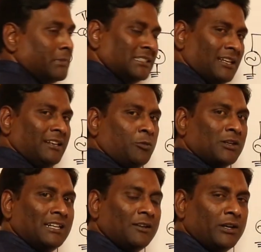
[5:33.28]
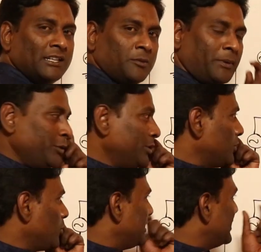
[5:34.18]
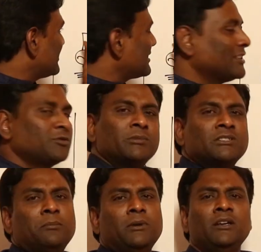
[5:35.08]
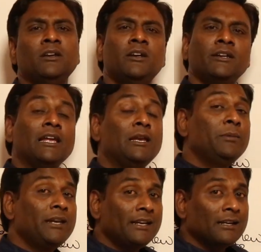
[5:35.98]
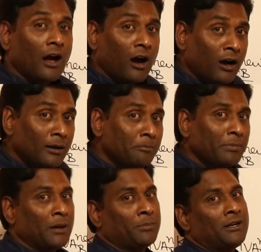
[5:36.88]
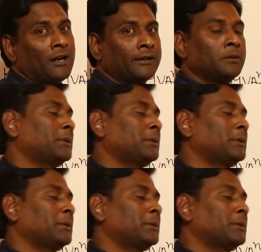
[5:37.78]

basically what is the advantage of per unit quantities? Transformers can be eliminated on paper, not in